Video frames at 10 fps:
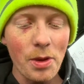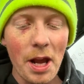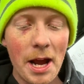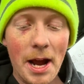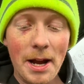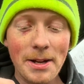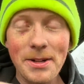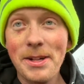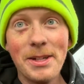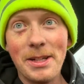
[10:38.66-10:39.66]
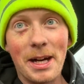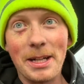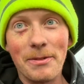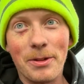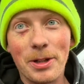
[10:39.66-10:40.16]
and I
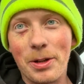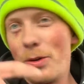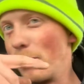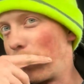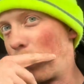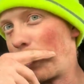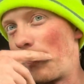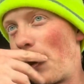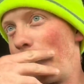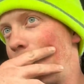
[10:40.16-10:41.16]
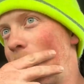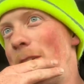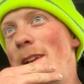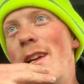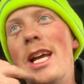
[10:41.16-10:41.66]
didn't even want to go over 45.
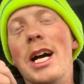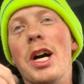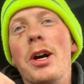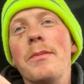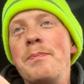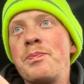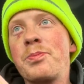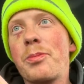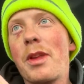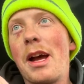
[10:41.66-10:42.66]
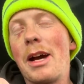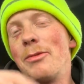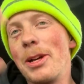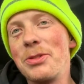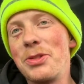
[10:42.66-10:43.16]
I'd
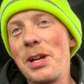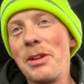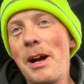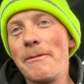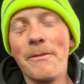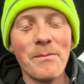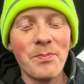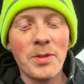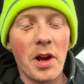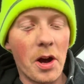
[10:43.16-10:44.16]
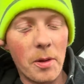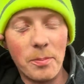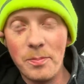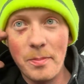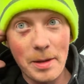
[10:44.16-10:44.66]
rather stay alive.
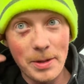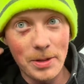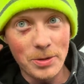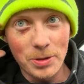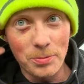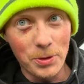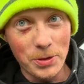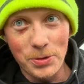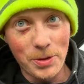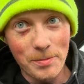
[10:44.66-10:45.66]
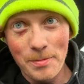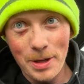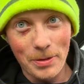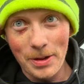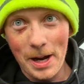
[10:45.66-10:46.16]
Maybe they're just more used to it
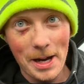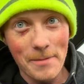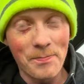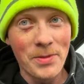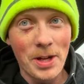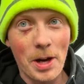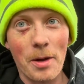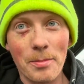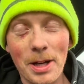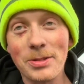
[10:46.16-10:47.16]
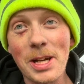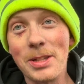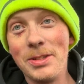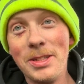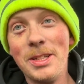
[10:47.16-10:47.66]
better than I am. But I'll tell
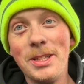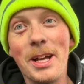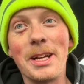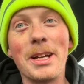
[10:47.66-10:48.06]
you, like,